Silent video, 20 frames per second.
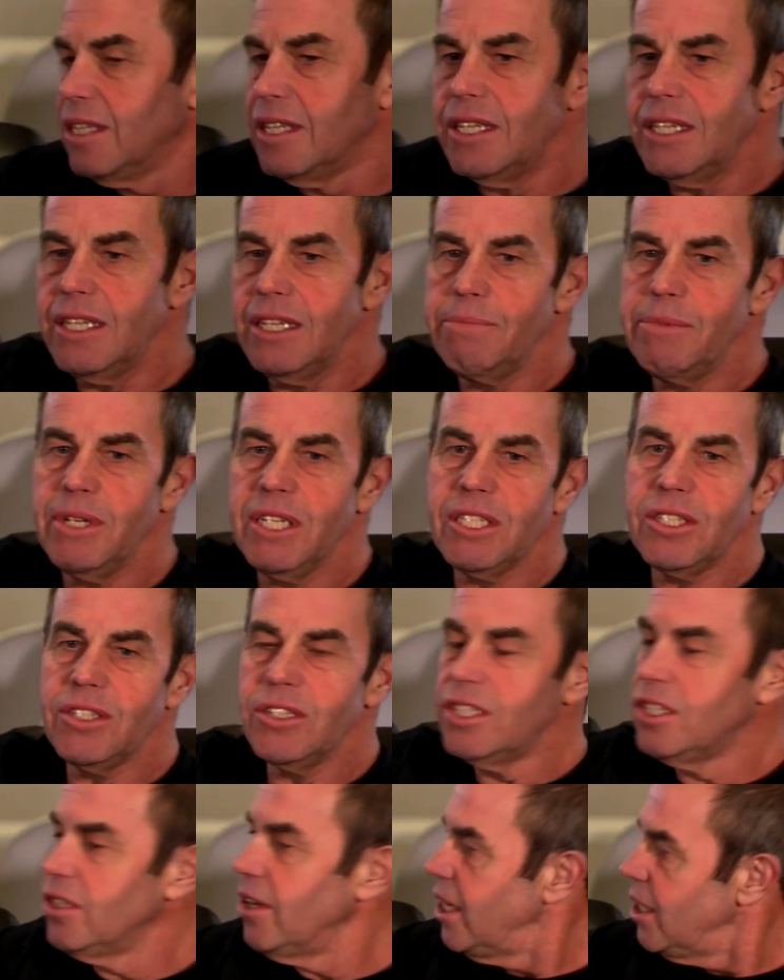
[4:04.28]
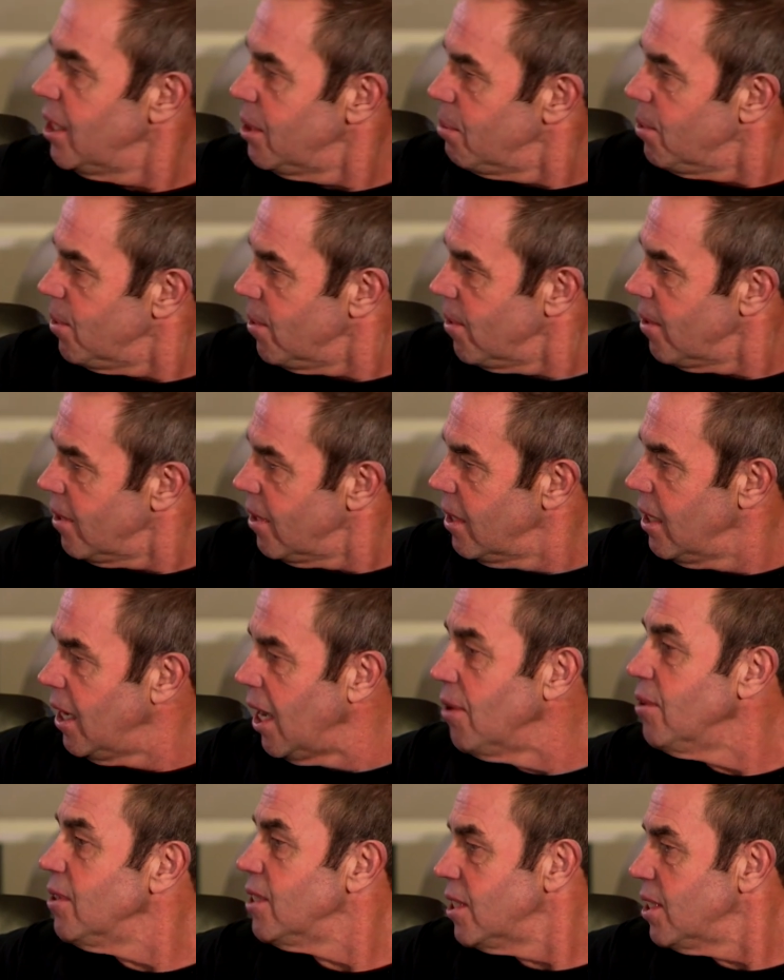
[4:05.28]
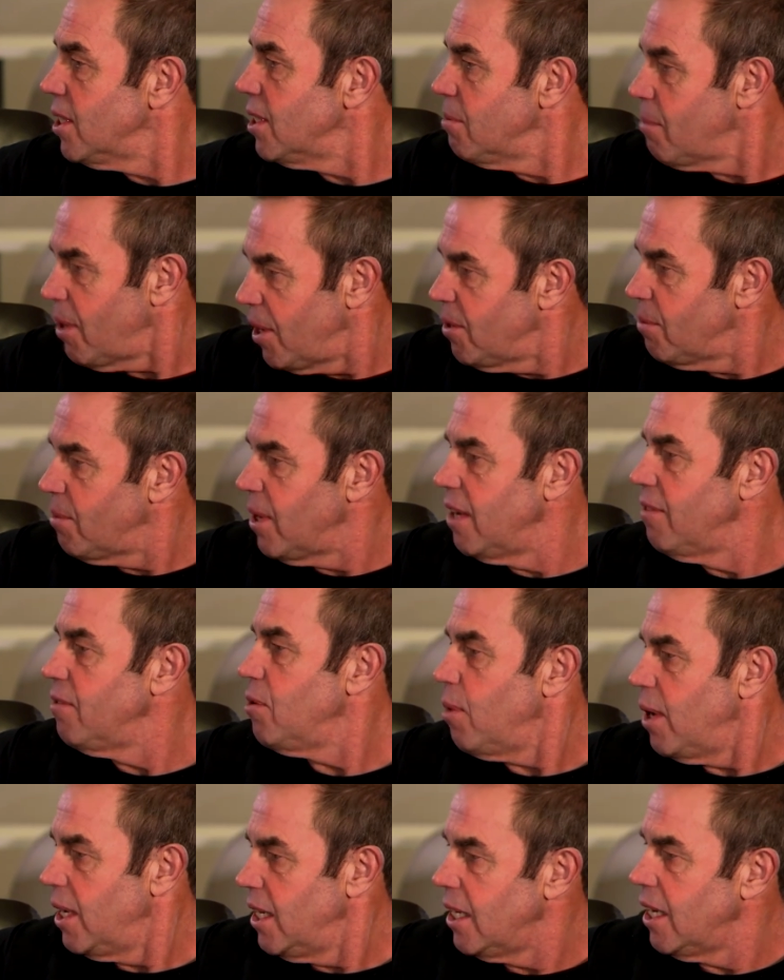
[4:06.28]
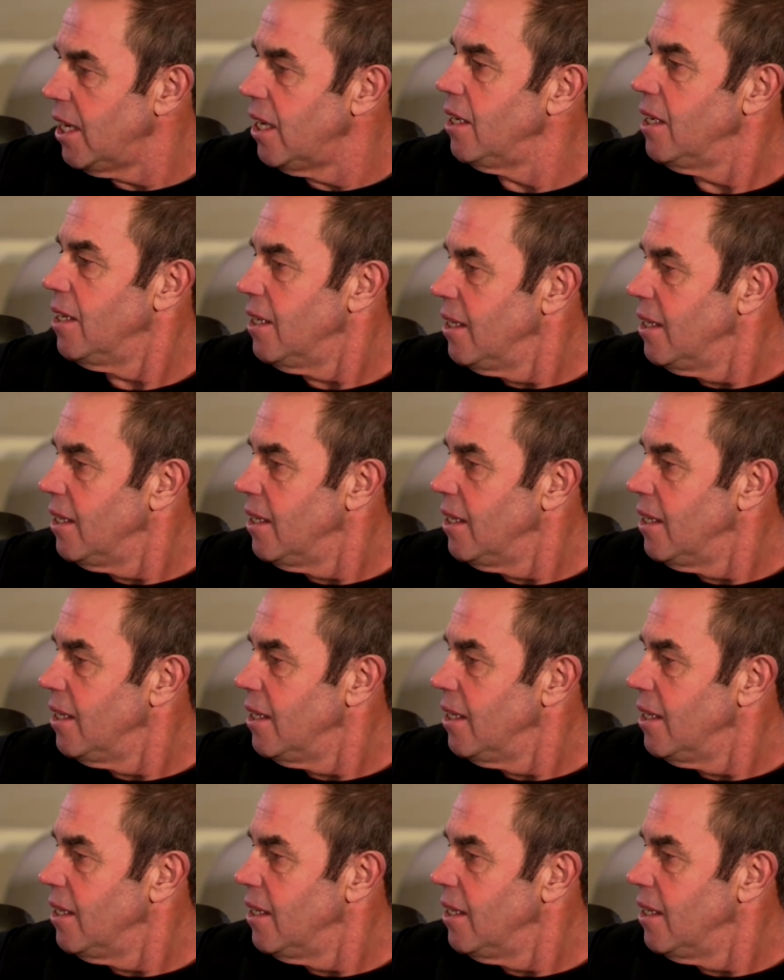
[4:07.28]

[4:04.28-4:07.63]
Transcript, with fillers: the Ministry of Transport loaned us the motorway for one day.